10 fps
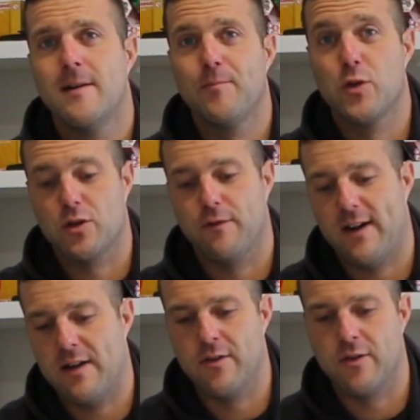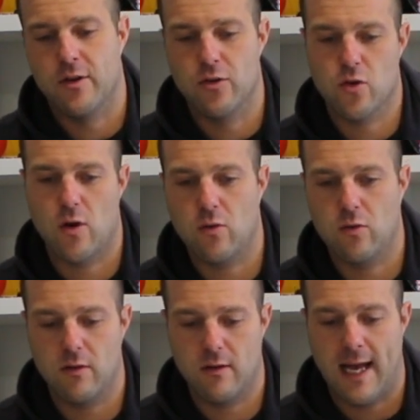Just the fact that the control
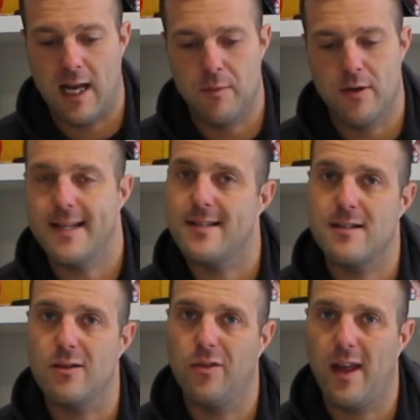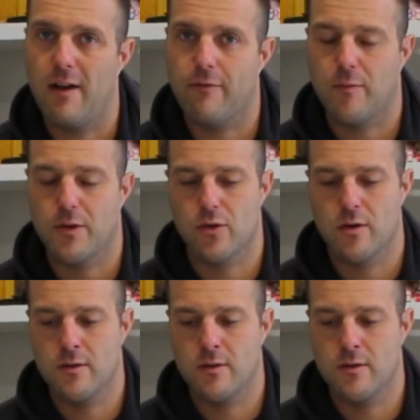element is still there from the drone.